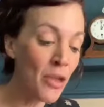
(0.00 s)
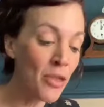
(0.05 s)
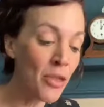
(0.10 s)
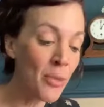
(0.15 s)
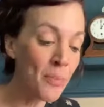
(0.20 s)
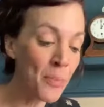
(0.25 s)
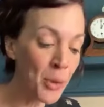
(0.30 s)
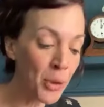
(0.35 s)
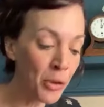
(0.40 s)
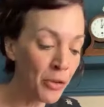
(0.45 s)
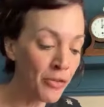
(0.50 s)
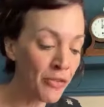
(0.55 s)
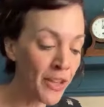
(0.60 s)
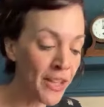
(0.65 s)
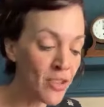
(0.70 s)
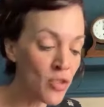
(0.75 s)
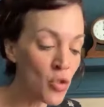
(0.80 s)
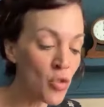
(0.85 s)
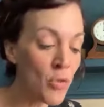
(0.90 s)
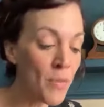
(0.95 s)
the
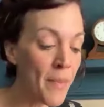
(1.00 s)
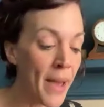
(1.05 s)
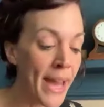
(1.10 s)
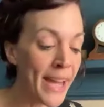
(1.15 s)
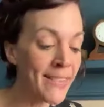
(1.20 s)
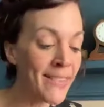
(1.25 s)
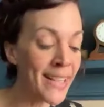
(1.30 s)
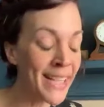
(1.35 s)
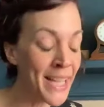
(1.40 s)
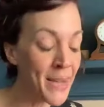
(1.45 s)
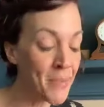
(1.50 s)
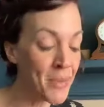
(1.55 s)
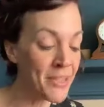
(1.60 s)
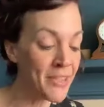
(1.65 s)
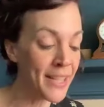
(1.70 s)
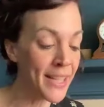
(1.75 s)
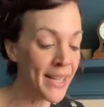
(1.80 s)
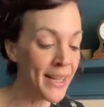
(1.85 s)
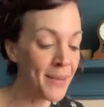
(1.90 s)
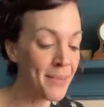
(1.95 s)
bullfinch remained at
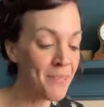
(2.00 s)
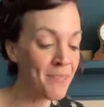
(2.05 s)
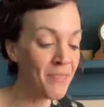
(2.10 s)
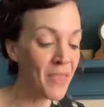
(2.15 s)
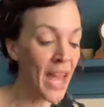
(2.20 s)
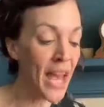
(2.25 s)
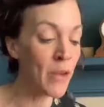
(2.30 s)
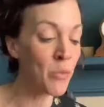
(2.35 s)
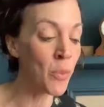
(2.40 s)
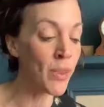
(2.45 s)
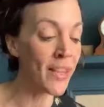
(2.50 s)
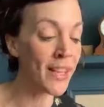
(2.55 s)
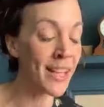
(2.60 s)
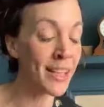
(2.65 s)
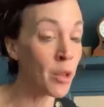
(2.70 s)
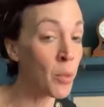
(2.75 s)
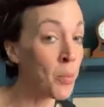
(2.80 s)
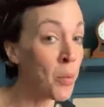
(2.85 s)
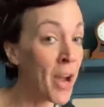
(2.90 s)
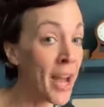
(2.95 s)
liberty, and with a
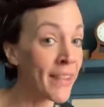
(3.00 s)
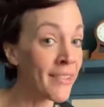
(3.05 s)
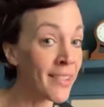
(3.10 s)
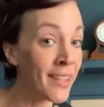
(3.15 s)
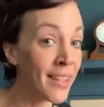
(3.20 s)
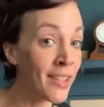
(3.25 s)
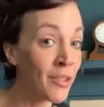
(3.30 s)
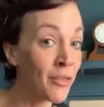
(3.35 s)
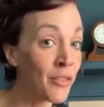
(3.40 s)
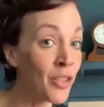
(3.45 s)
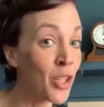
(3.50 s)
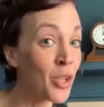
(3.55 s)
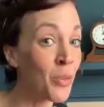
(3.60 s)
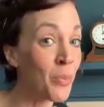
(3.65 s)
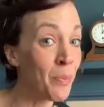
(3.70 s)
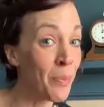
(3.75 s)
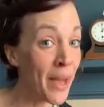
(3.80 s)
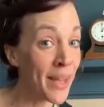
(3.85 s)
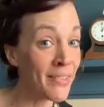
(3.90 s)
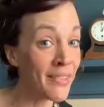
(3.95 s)
little practice, flew
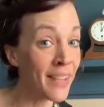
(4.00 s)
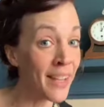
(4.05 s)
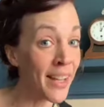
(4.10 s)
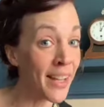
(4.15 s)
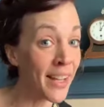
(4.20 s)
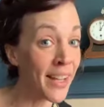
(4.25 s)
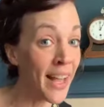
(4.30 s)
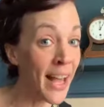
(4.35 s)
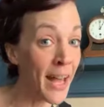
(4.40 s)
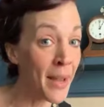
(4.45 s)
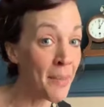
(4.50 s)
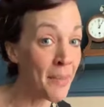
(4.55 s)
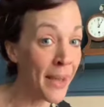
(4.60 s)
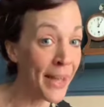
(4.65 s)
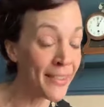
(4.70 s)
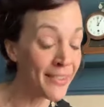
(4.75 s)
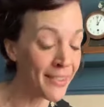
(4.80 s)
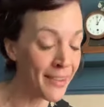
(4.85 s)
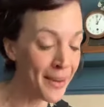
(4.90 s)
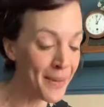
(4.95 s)
better and
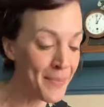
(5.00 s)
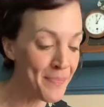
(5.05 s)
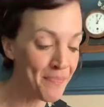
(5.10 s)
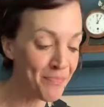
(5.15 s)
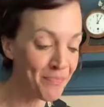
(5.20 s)
better.